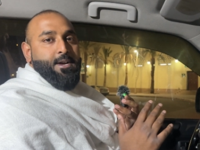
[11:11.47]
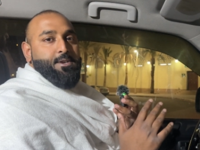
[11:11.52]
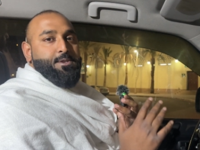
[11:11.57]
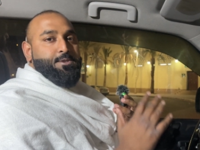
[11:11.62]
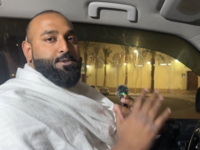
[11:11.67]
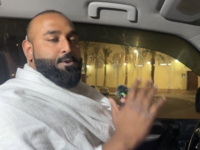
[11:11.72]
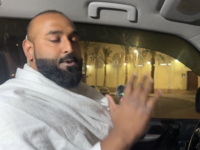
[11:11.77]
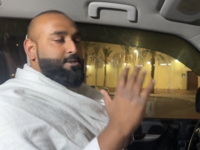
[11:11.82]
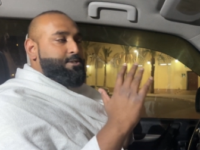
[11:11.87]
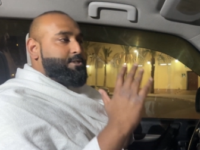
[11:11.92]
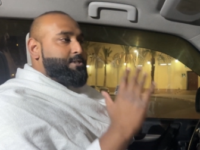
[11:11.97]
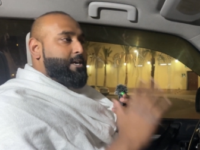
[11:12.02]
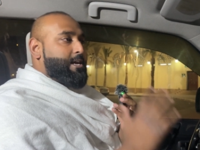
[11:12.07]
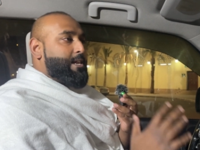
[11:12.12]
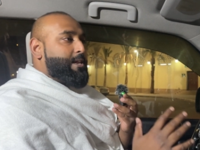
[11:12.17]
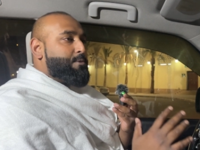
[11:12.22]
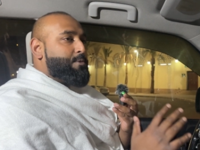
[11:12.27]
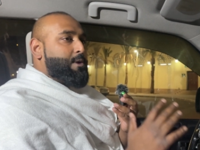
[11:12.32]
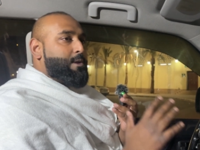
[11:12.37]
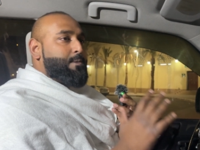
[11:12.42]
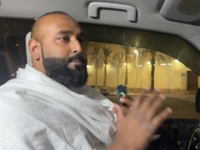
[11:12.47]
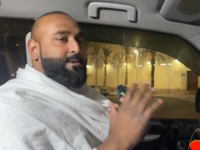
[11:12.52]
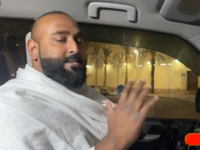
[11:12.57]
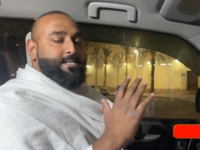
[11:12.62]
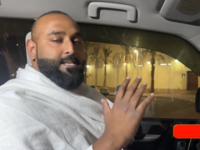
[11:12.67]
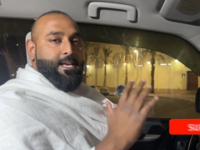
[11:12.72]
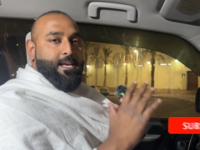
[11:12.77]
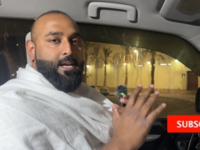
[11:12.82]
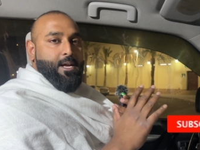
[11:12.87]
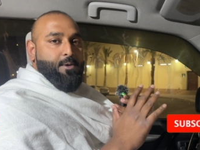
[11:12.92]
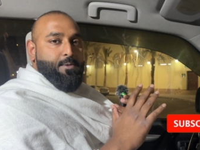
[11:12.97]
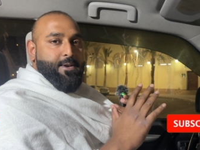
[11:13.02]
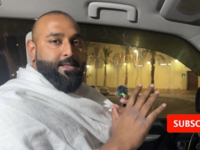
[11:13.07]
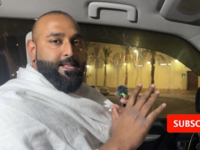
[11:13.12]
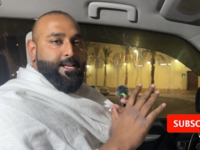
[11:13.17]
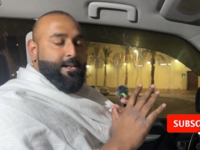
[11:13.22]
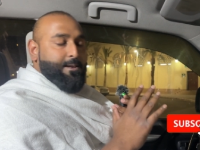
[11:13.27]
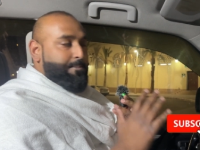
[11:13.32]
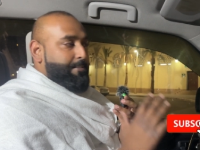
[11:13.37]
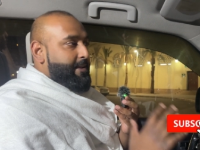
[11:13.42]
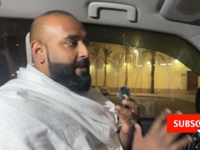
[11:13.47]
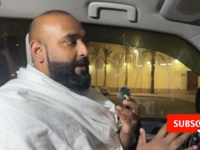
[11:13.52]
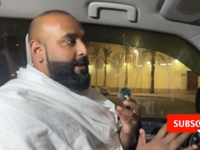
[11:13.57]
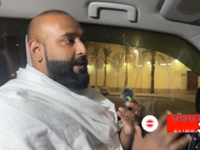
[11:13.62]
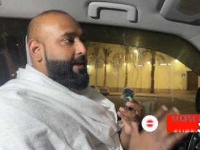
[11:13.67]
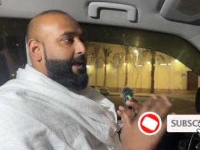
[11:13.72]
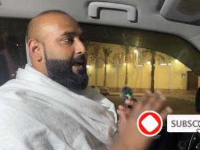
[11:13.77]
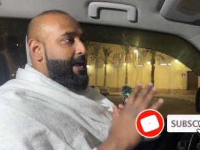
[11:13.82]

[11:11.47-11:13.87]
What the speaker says: So inshallah we will be saying our talbiya,